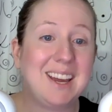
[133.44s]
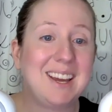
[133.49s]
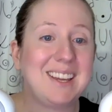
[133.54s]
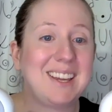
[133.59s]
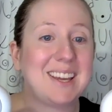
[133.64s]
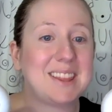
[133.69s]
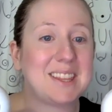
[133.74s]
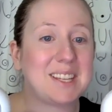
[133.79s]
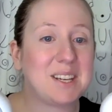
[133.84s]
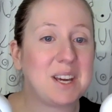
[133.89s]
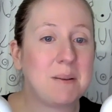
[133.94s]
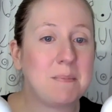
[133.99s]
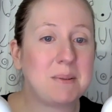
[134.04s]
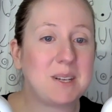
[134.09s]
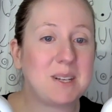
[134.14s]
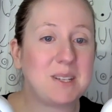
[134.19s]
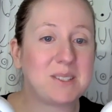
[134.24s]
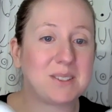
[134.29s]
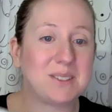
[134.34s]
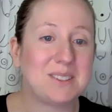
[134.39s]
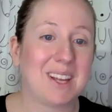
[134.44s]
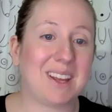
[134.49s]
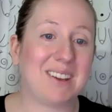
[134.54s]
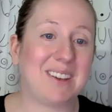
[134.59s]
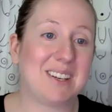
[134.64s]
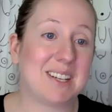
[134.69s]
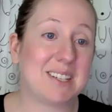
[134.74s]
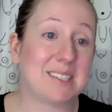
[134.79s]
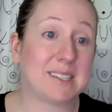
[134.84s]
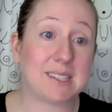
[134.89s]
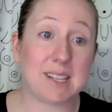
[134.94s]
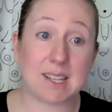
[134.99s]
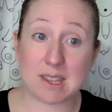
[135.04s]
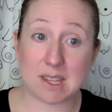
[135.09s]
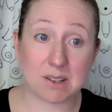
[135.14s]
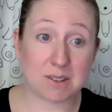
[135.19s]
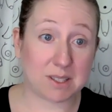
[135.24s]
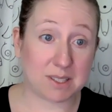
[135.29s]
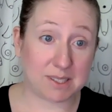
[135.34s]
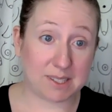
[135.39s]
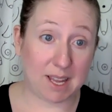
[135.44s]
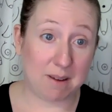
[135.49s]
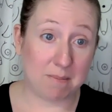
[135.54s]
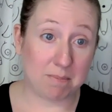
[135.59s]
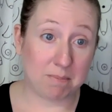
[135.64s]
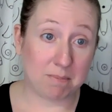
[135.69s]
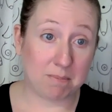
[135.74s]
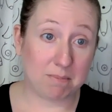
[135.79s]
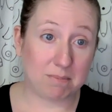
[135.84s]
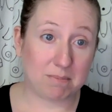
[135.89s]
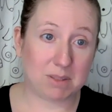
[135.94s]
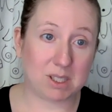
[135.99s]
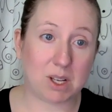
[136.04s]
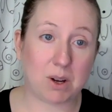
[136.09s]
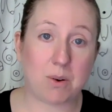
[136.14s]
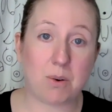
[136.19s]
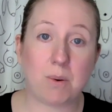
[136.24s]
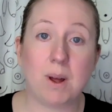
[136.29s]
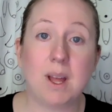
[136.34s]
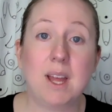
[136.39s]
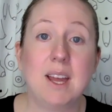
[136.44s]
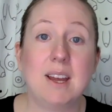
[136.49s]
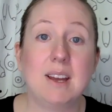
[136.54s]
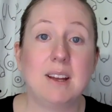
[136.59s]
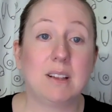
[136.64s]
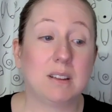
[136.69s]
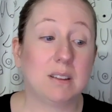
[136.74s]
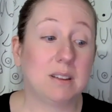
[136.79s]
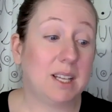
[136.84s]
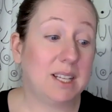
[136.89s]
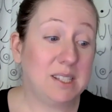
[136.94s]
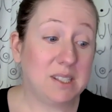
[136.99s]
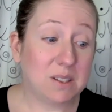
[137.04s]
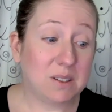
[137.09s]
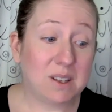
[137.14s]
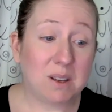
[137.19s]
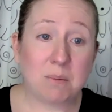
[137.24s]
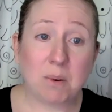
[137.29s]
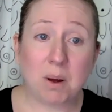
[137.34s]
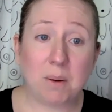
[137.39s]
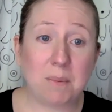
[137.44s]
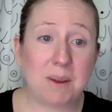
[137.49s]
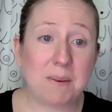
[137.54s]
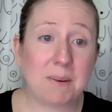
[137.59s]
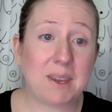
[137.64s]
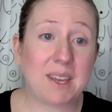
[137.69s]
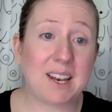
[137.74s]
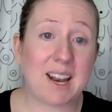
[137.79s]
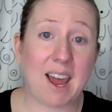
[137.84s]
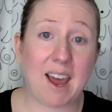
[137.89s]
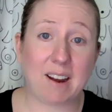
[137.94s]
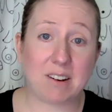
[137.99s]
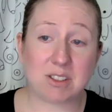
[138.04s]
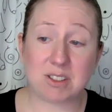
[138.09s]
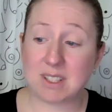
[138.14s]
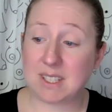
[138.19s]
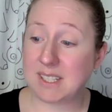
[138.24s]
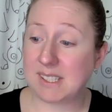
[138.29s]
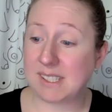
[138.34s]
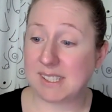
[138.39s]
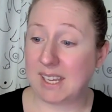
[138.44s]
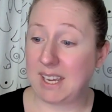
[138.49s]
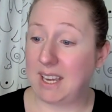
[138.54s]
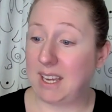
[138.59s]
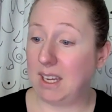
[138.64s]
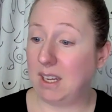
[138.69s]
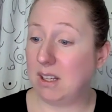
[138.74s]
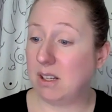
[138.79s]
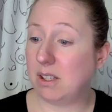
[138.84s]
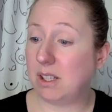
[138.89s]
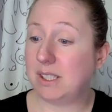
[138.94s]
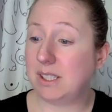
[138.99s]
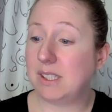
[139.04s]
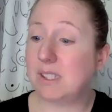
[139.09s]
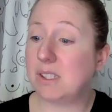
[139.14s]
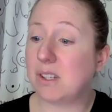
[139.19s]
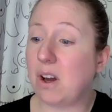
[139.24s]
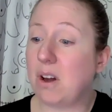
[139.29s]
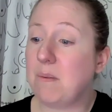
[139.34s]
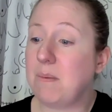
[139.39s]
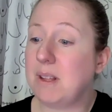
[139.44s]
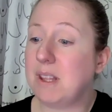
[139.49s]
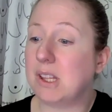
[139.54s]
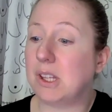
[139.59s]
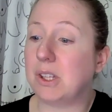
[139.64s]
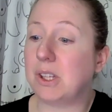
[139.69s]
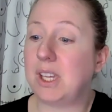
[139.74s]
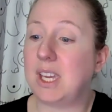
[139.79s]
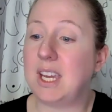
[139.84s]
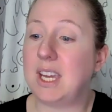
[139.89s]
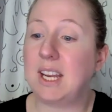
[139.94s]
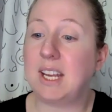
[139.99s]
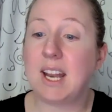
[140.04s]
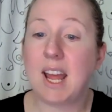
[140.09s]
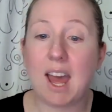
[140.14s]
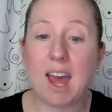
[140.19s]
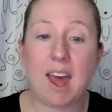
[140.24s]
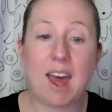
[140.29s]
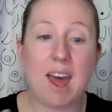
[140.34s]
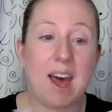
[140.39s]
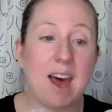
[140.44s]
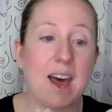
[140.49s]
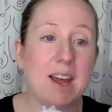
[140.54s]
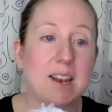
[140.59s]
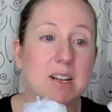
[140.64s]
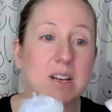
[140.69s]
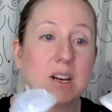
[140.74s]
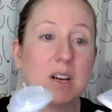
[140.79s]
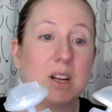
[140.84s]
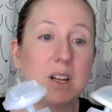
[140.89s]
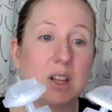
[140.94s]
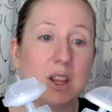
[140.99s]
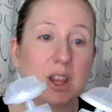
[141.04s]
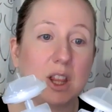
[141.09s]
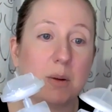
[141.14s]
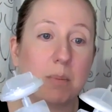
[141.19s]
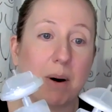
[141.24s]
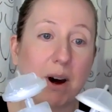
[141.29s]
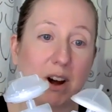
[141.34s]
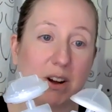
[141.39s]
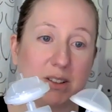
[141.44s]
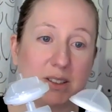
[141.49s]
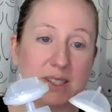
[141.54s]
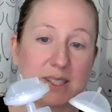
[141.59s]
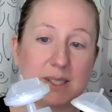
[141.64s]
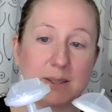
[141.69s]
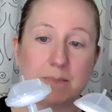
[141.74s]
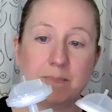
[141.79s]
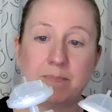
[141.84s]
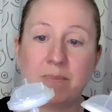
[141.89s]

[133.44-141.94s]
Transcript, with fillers: Yet the companies are telling us that they're the same. So let's look at what we can actually see. Let's start with looking at the parts.